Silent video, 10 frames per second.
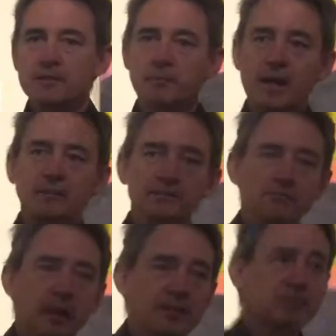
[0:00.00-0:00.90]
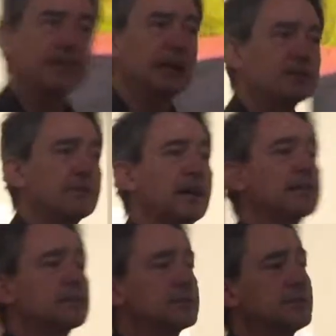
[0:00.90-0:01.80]
The battles of Passchendaele
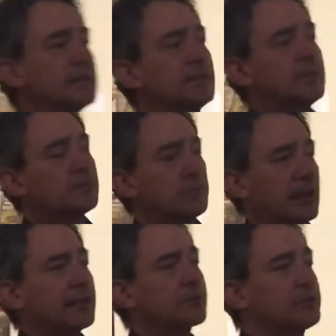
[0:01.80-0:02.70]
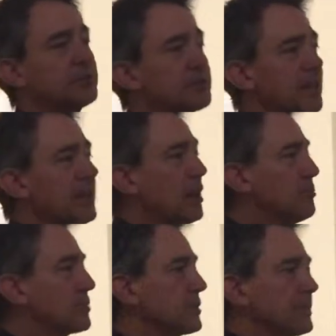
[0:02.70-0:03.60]
failed. The breakthrough that they'd
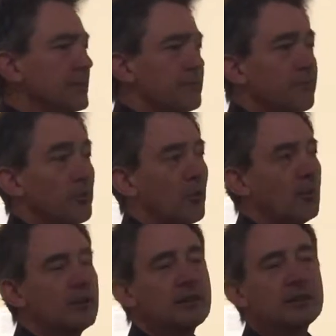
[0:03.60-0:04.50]
hoped for